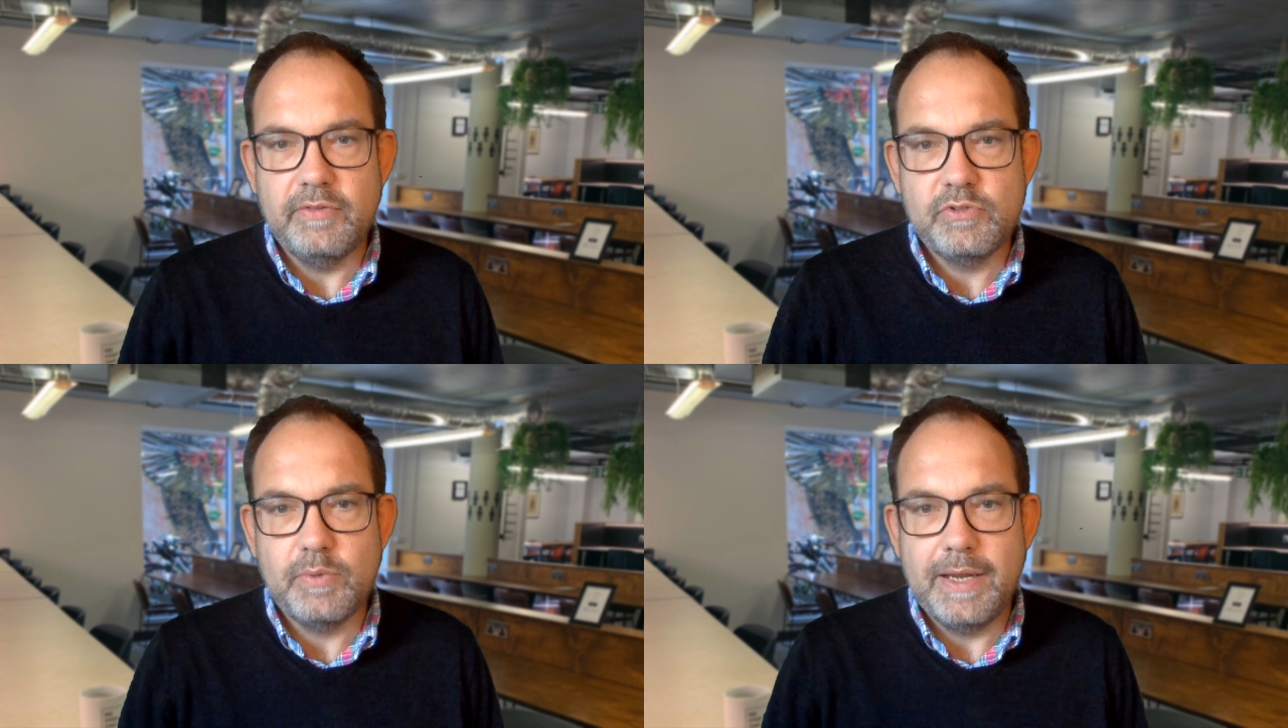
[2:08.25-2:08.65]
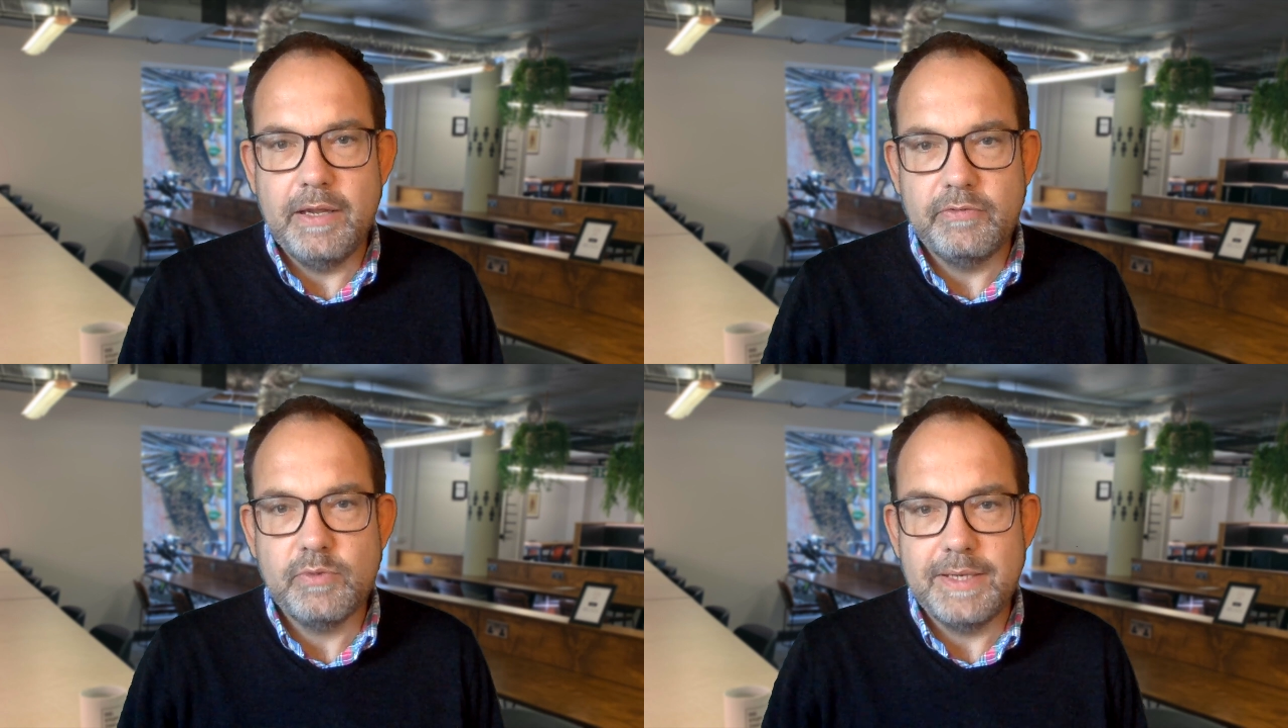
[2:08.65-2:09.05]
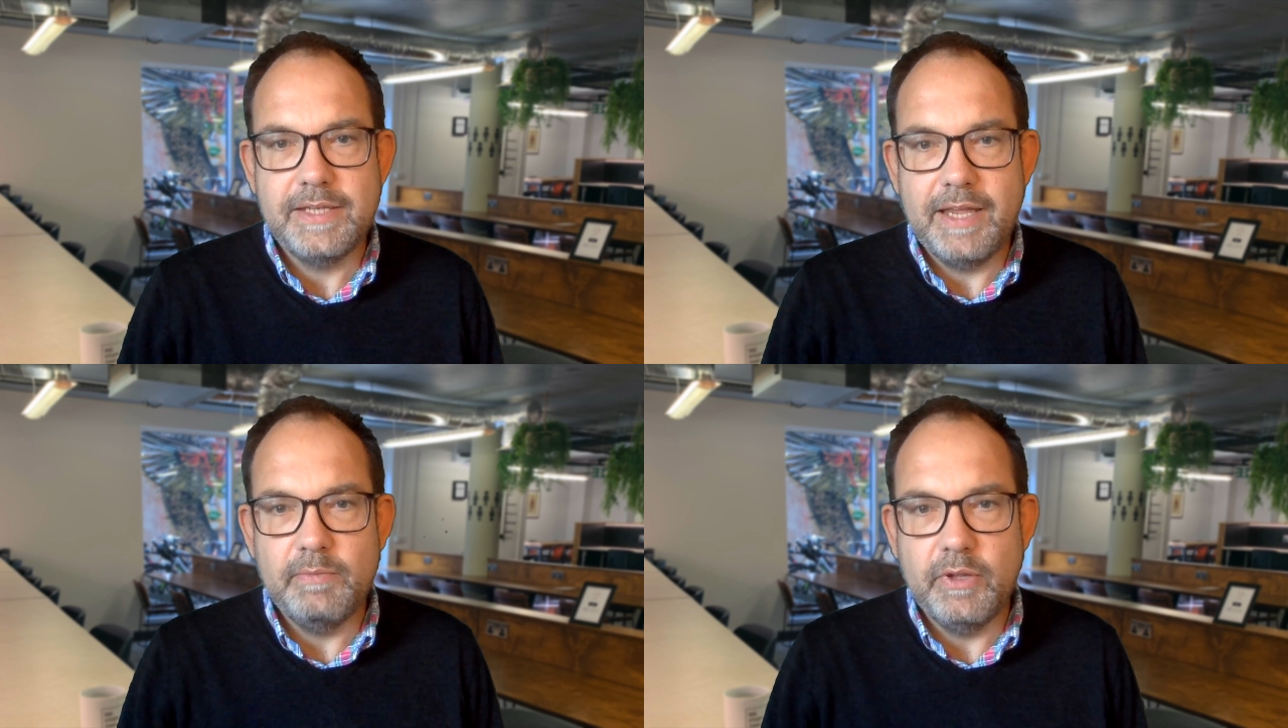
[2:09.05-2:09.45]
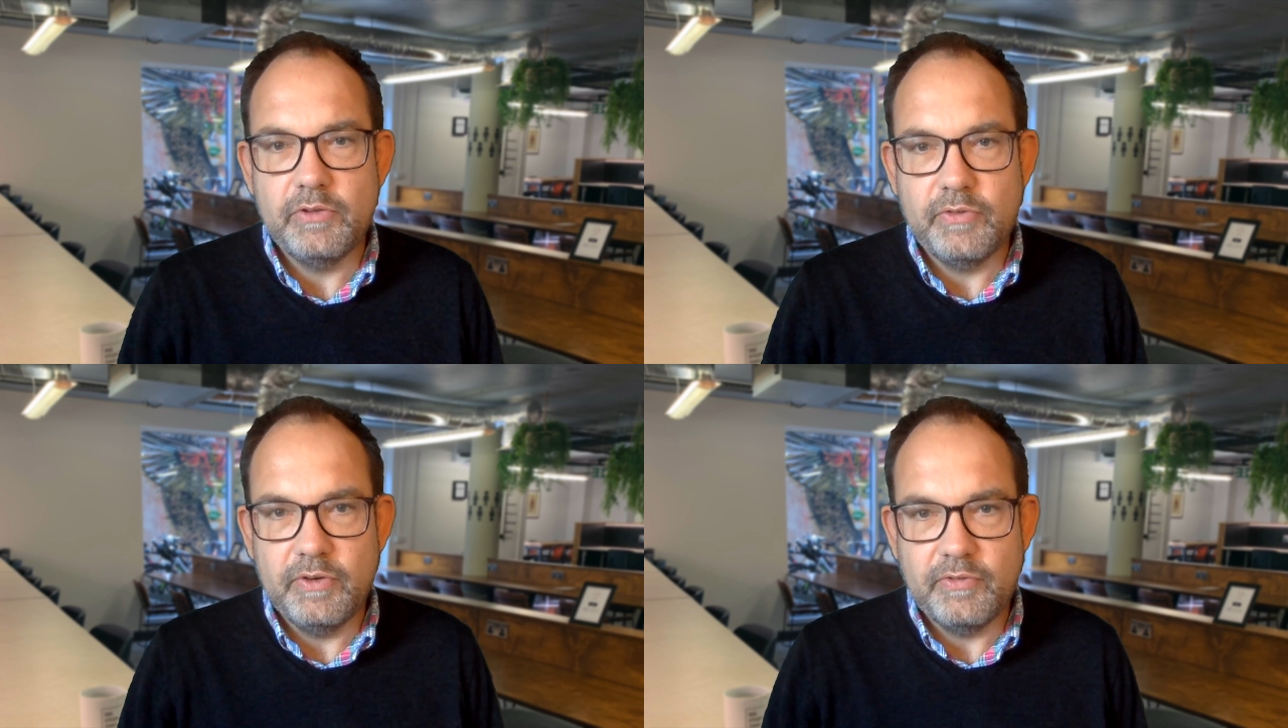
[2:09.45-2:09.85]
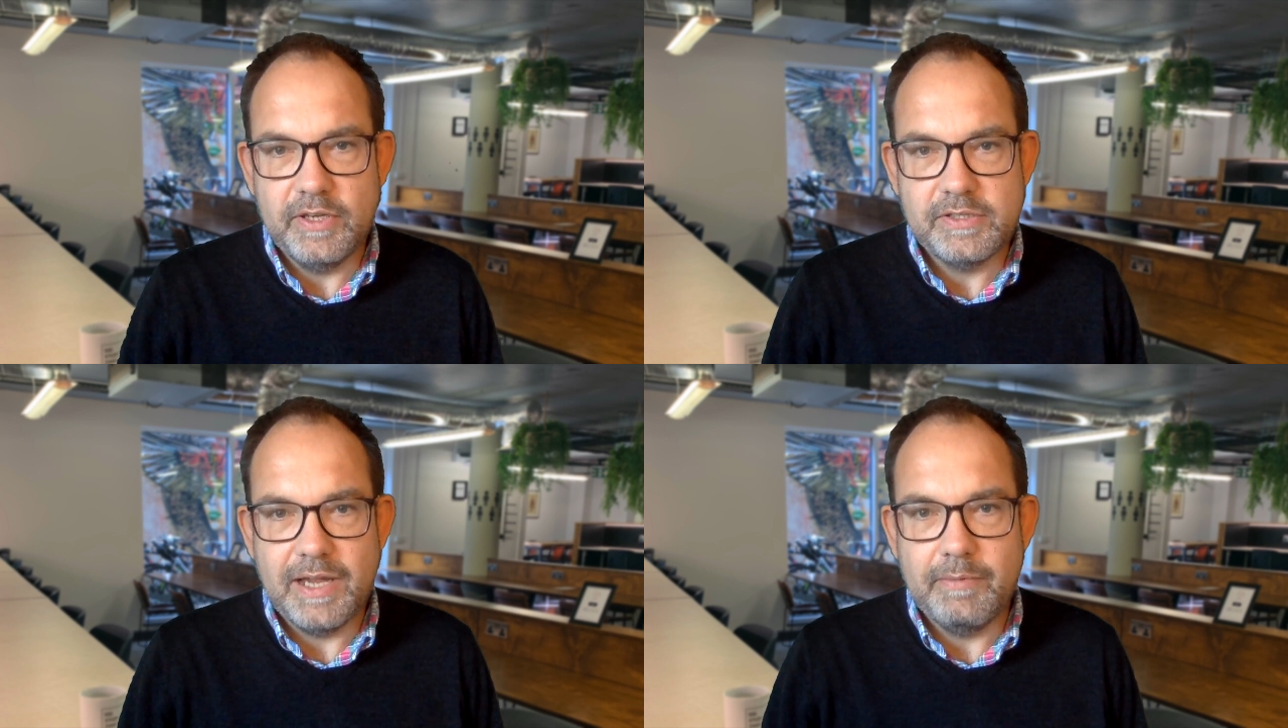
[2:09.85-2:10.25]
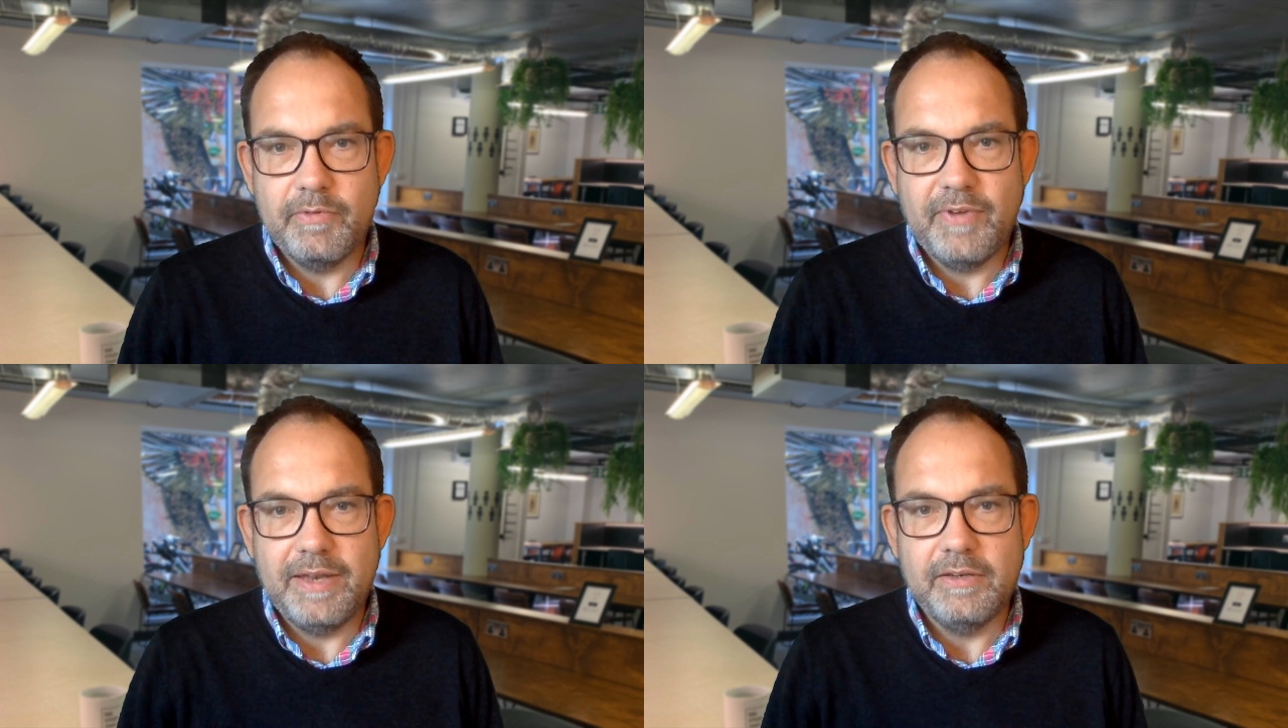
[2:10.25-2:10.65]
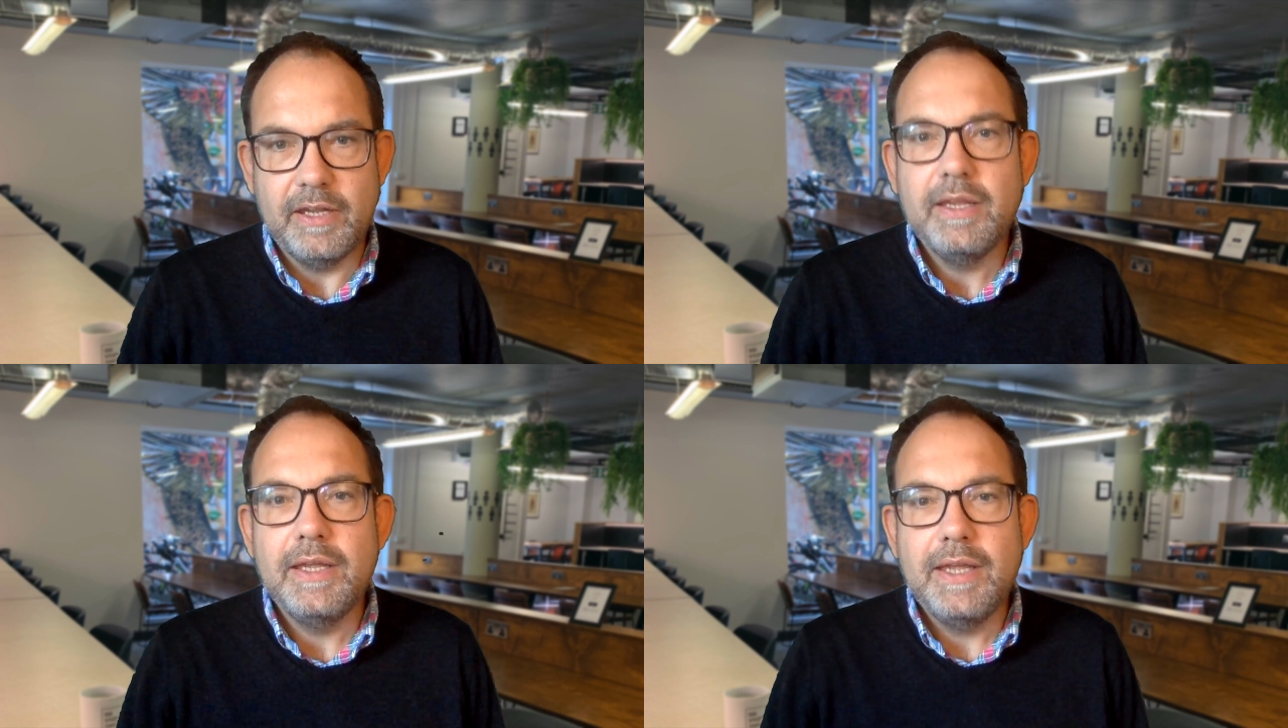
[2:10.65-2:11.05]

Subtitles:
28 months for a first-time offender.